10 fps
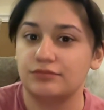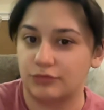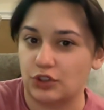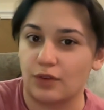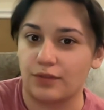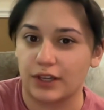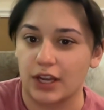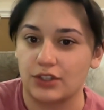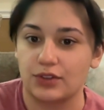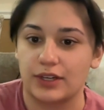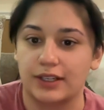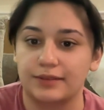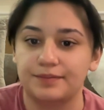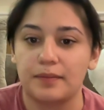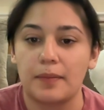drove the country.
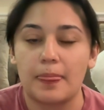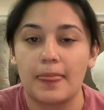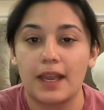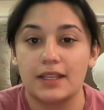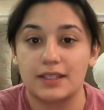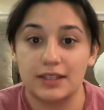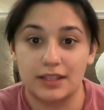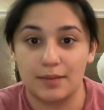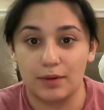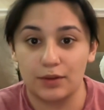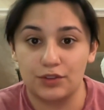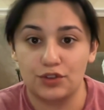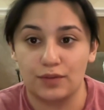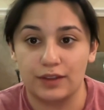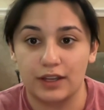Since they both
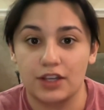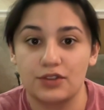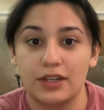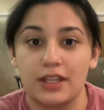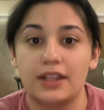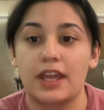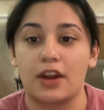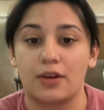drove the country, they are